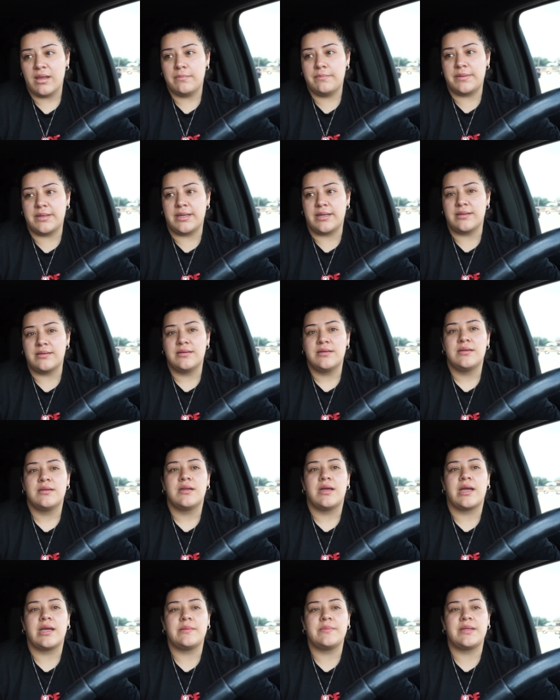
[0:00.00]
but
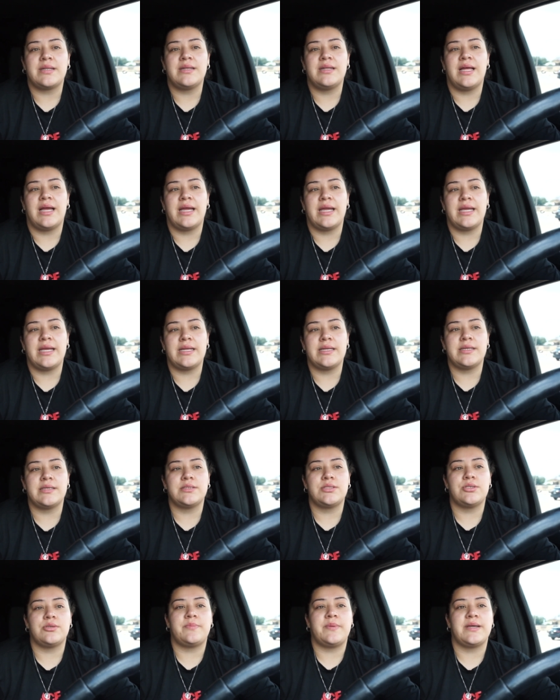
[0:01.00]
I'm in line
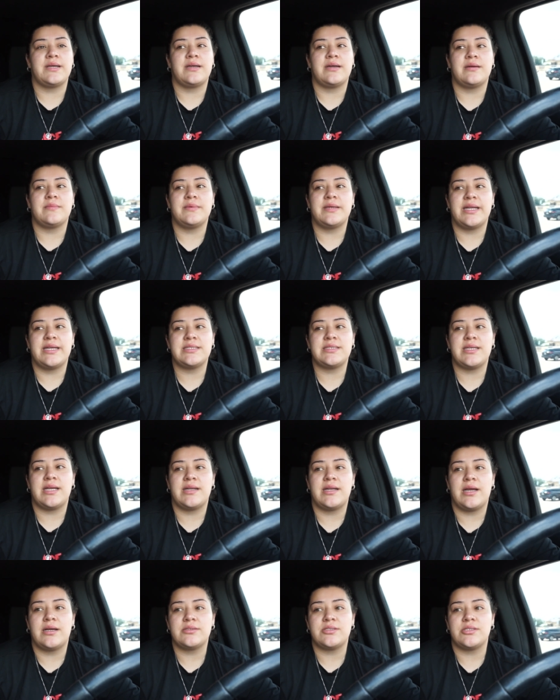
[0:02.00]
to pick up Grecia
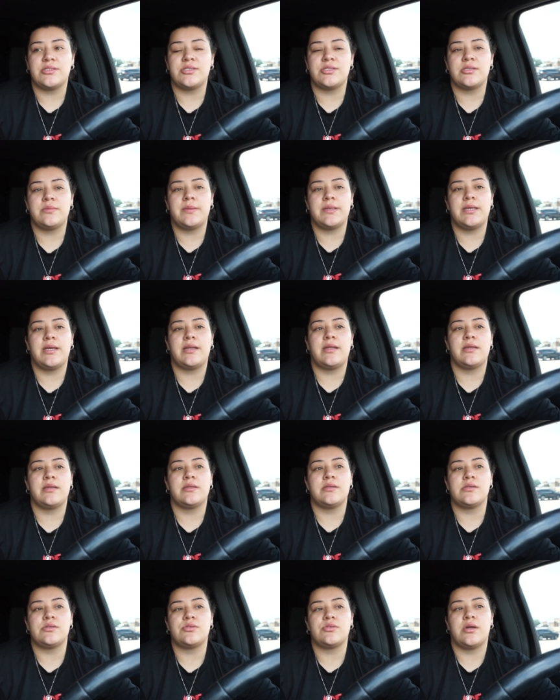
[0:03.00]
now. She should be getting in
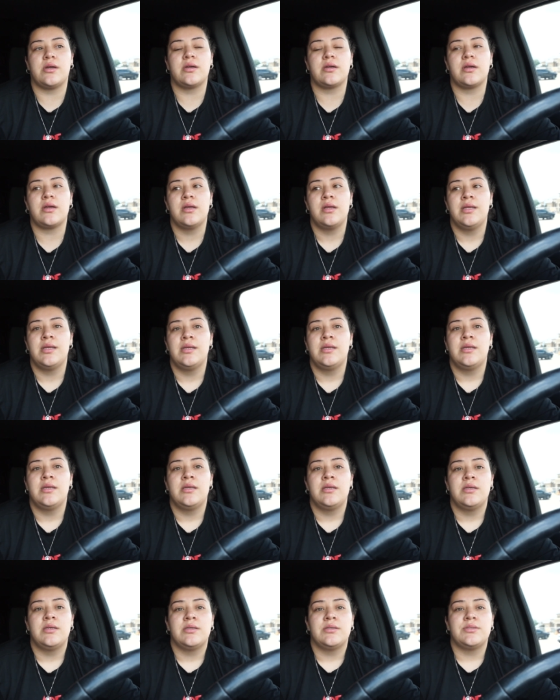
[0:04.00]
the truck
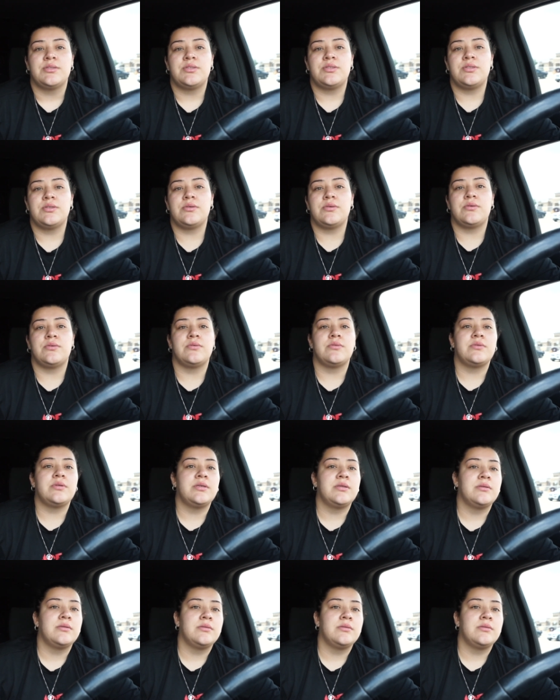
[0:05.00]
soon.